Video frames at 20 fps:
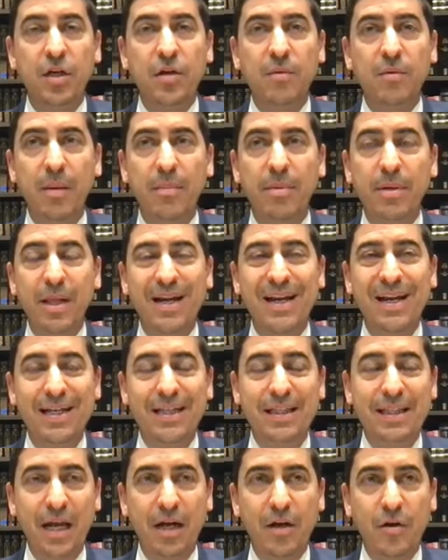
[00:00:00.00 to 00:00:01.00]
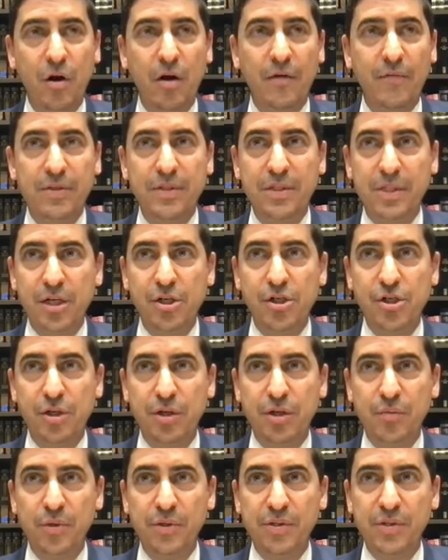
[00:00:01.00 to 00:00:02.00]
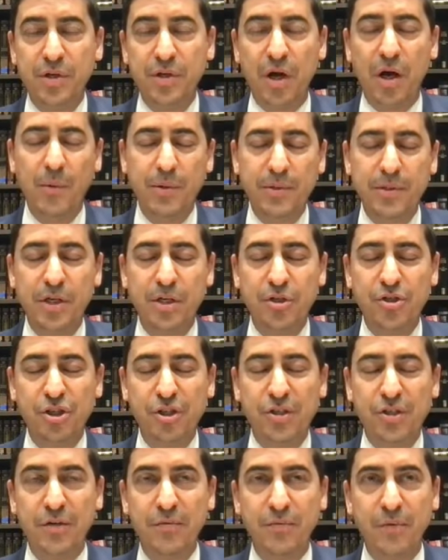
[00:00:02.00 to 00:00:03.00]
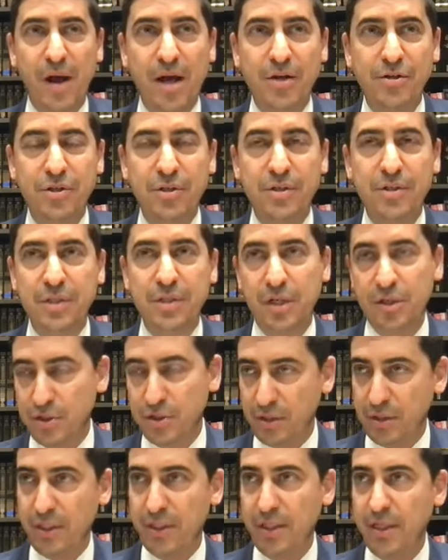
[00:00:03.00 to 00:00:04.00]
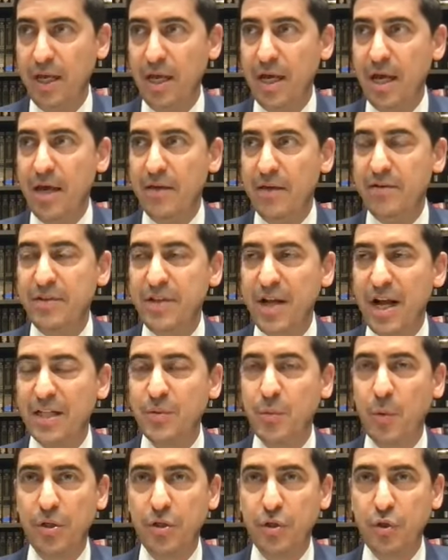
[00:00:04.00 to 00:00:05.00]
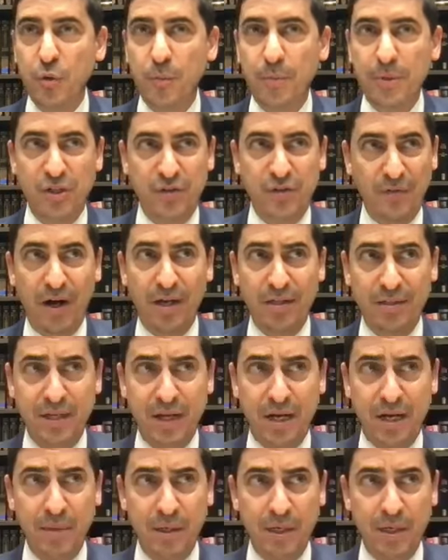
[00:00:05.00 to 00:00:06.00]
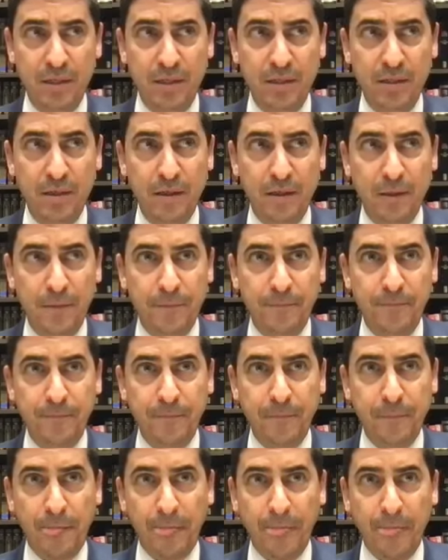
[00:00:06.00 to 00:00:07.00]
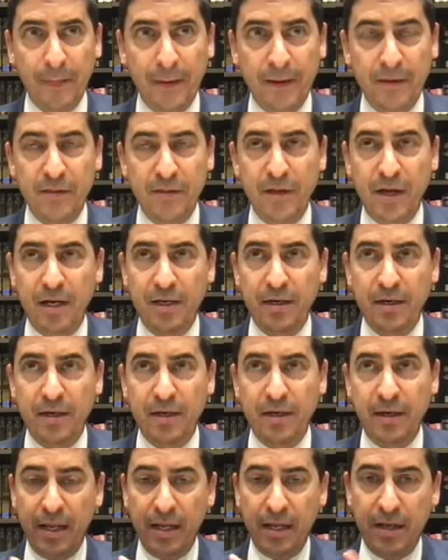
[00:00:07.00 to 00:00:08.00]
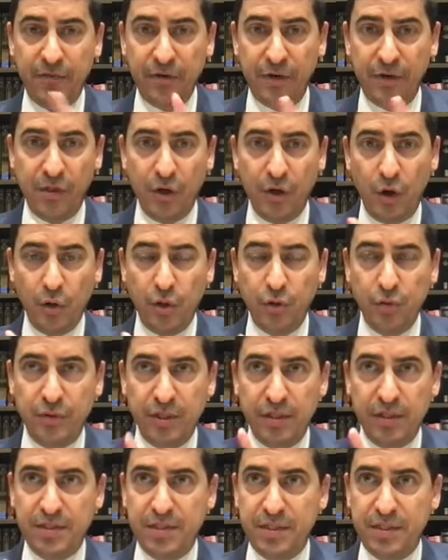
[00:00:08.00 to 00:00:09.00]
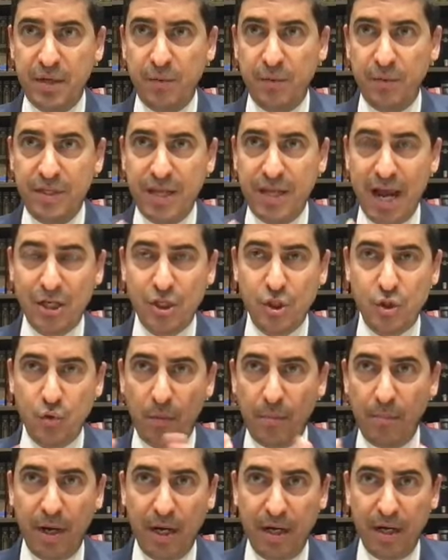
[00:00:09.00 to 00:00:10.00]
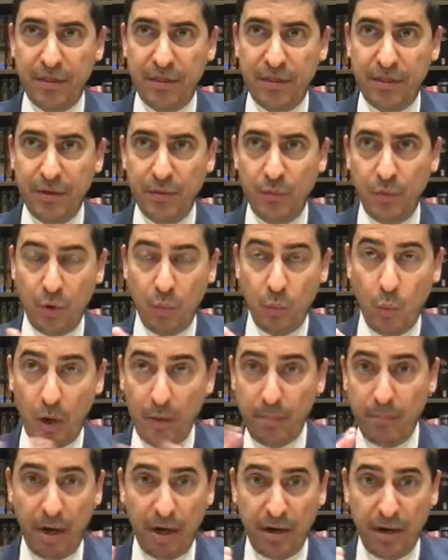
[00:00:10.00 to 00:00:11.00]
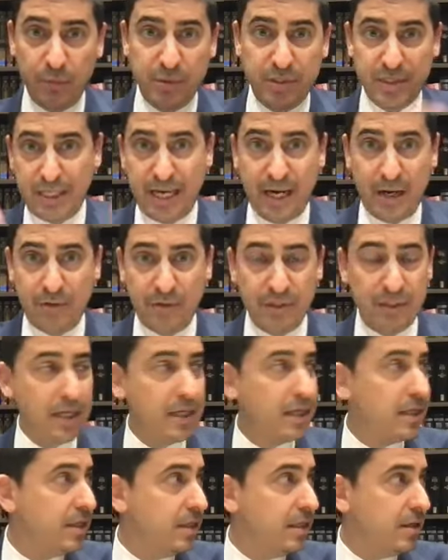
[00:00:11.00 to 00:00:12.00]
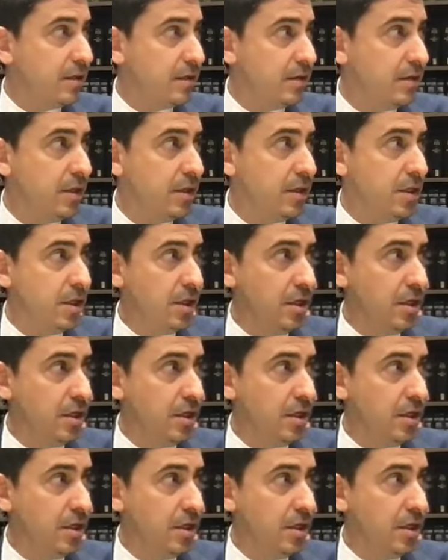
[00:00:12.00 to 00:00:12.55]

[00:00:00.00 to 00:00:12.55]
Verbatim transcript: You remember that in that conversation we saw, we saw Shitat Rashi essentially, that that's where Tu B'Shvat came in. Mm-hmm. That even though you did this thing with the extra month, where one month was accounted like a year,